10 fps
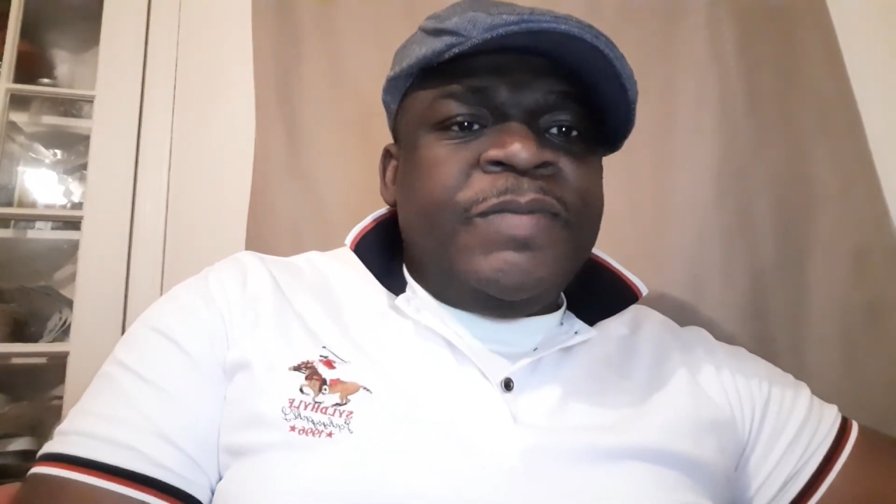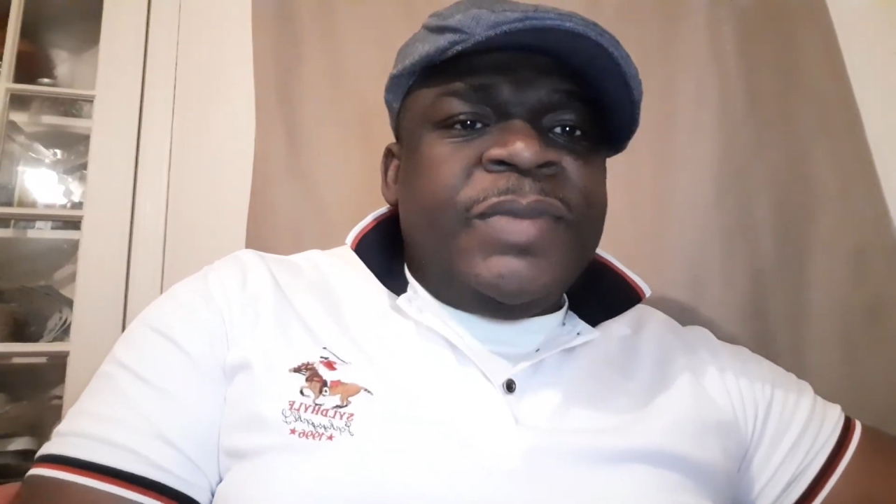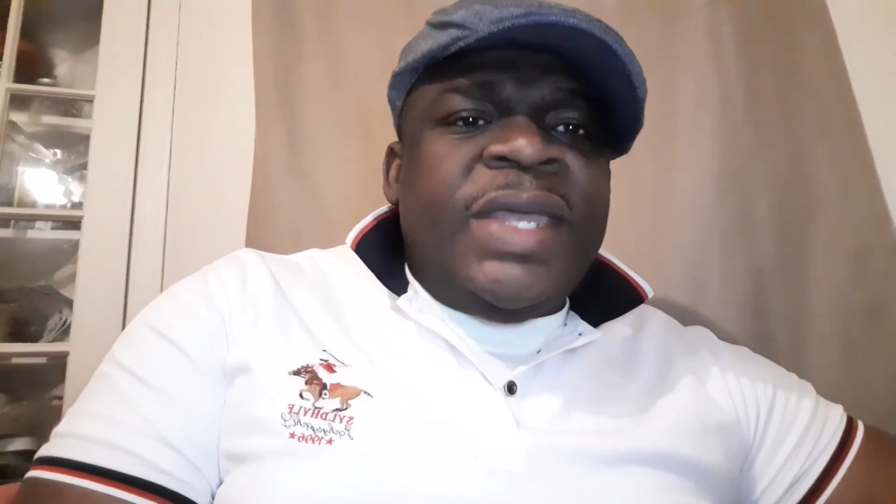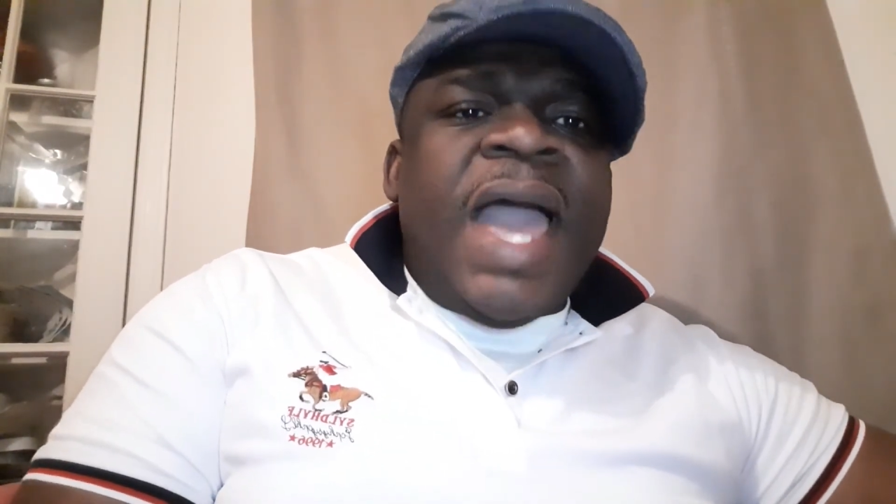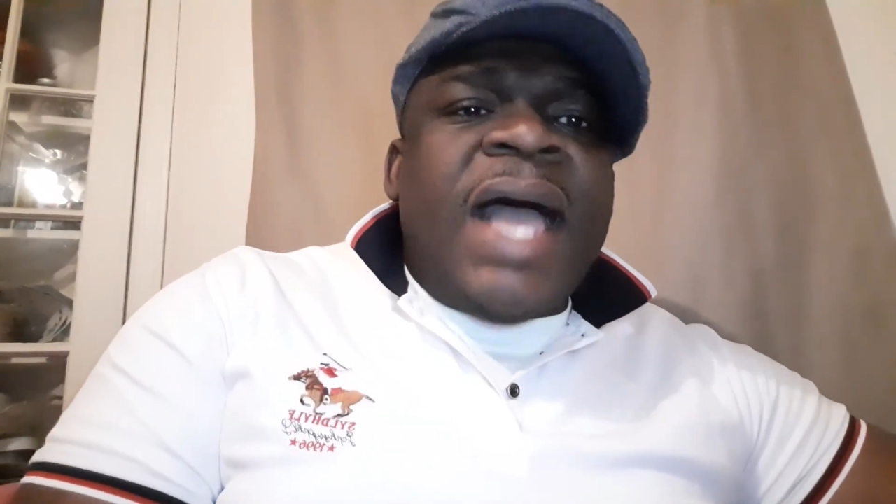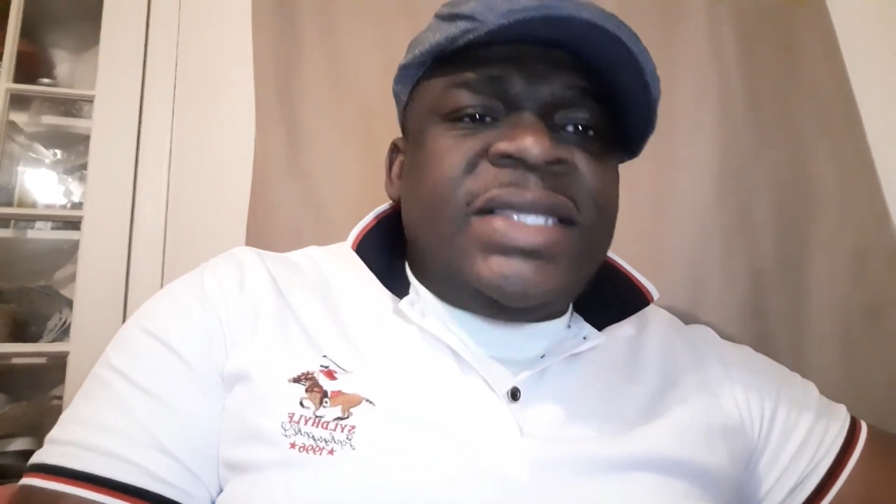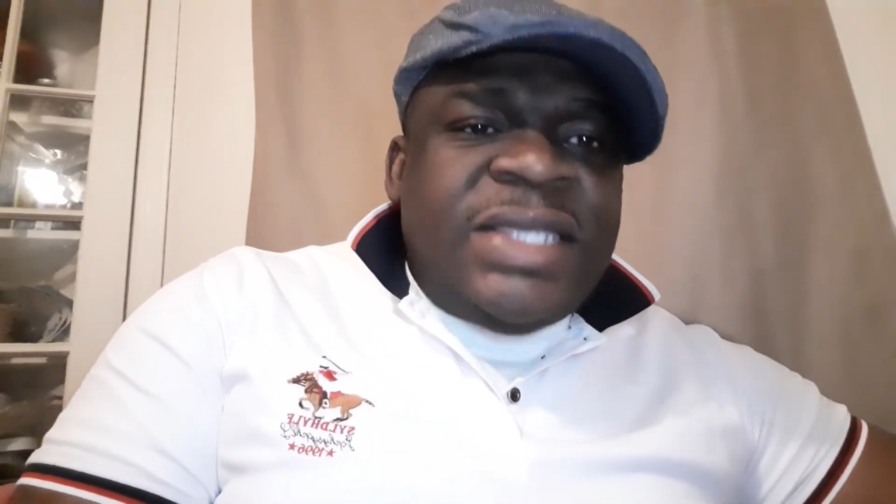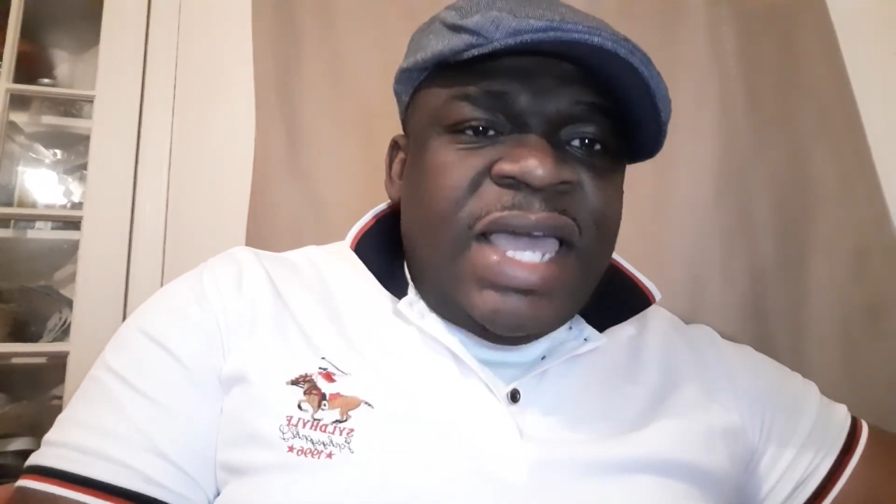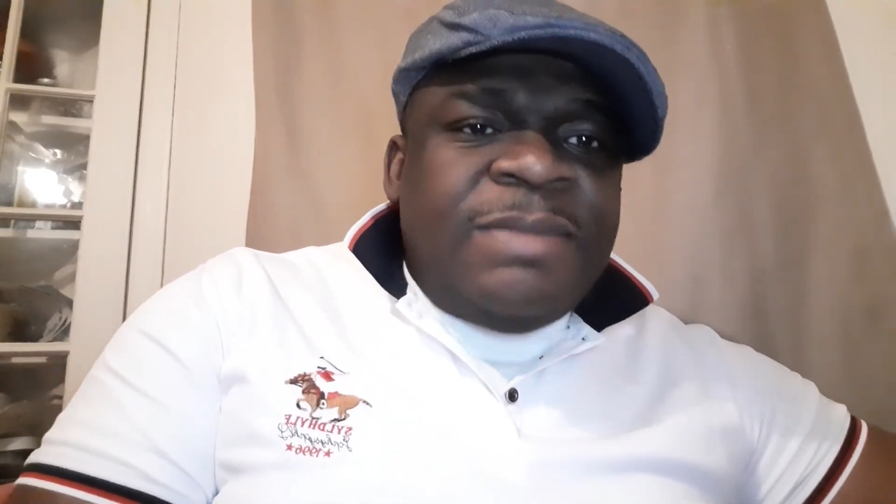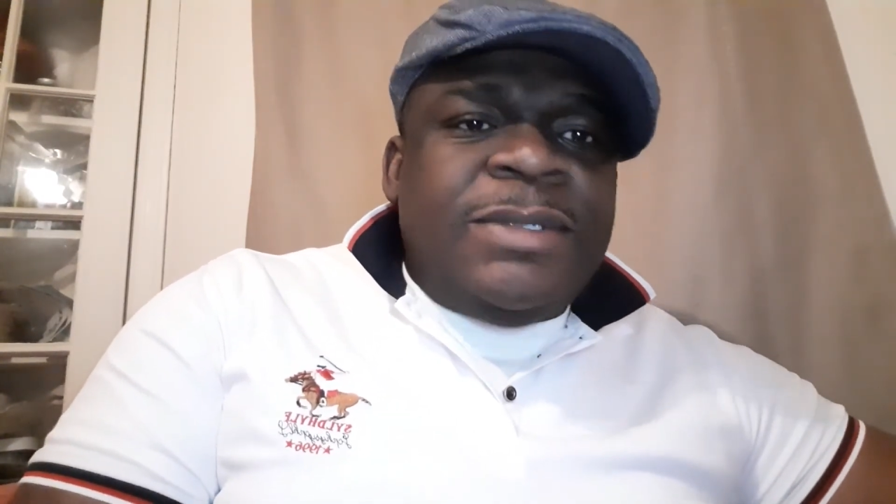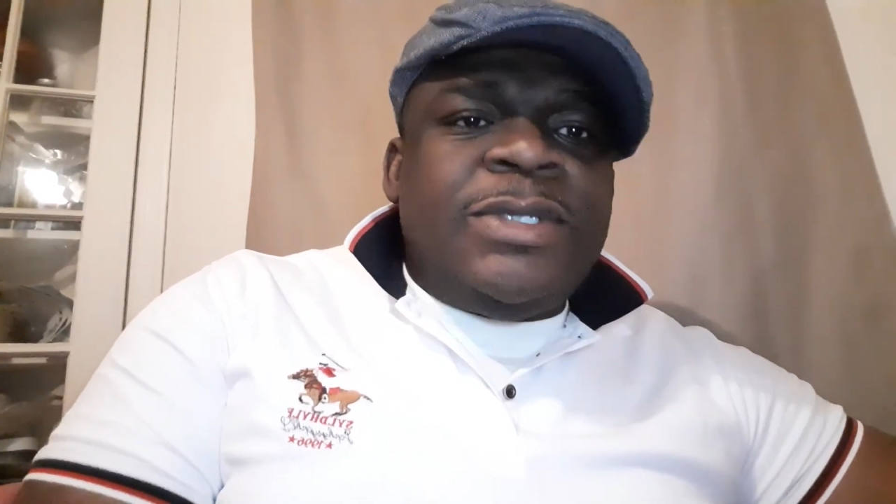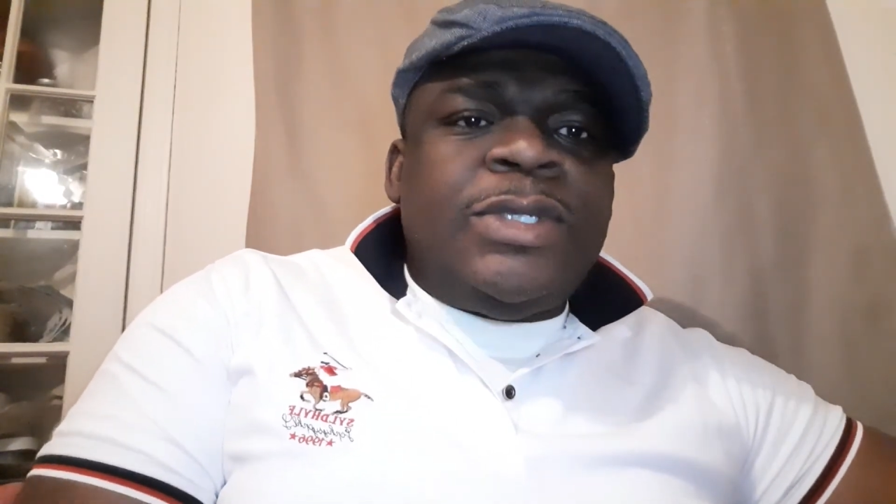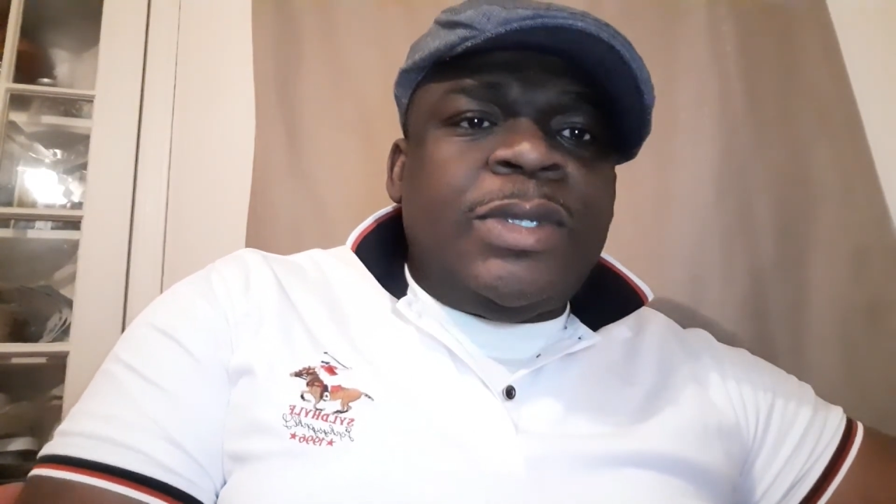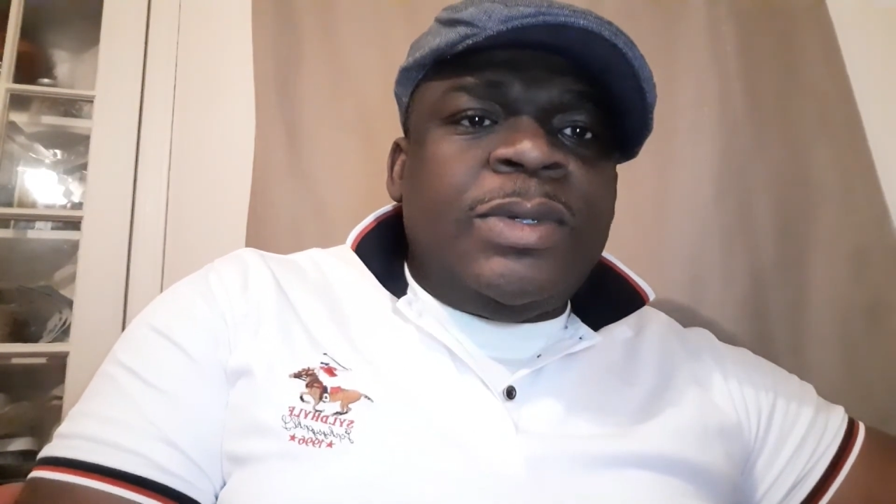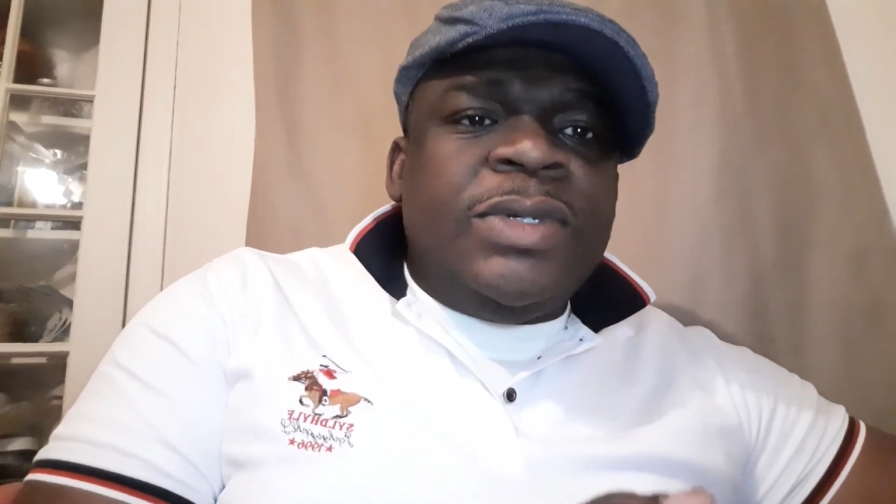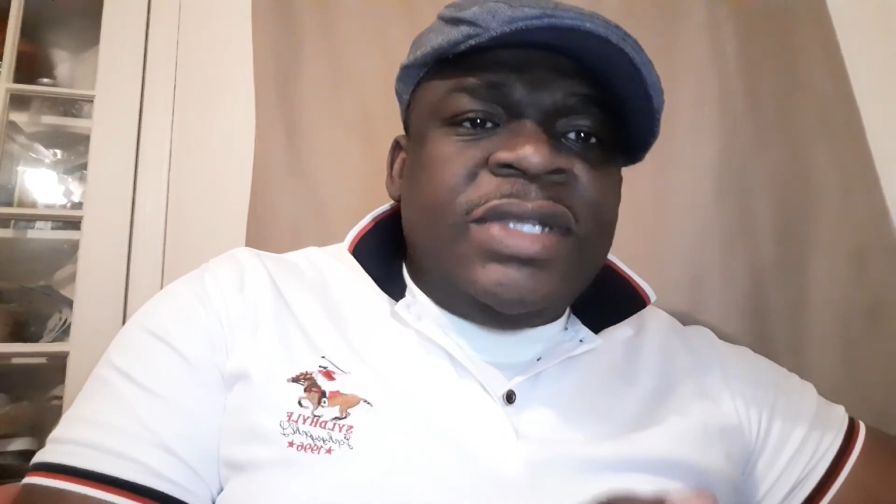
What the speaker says: they attempt to